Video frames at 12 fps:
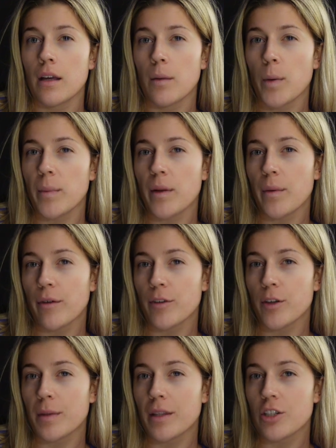Probably won't
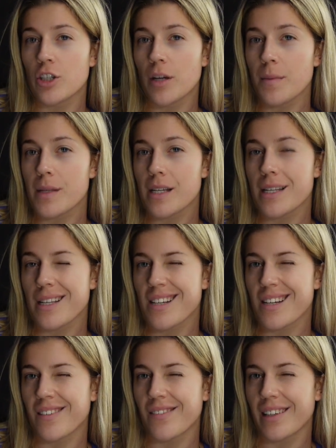film in the shops because it's
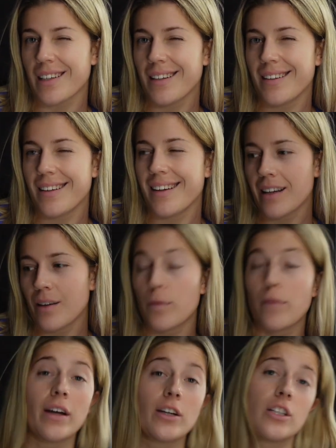kind of weird.
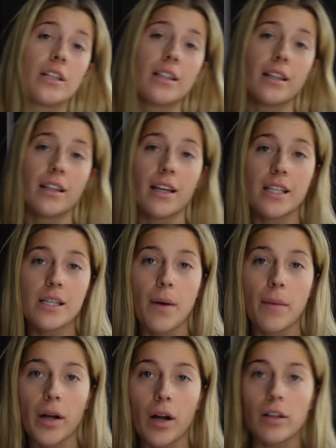It's a
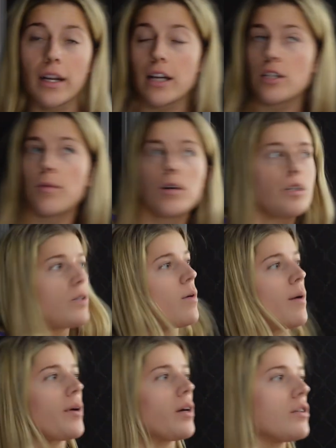public holiday tomorrow, so
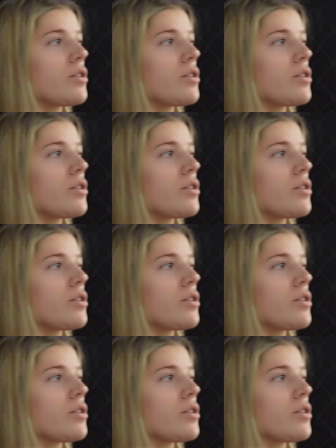I'm gonna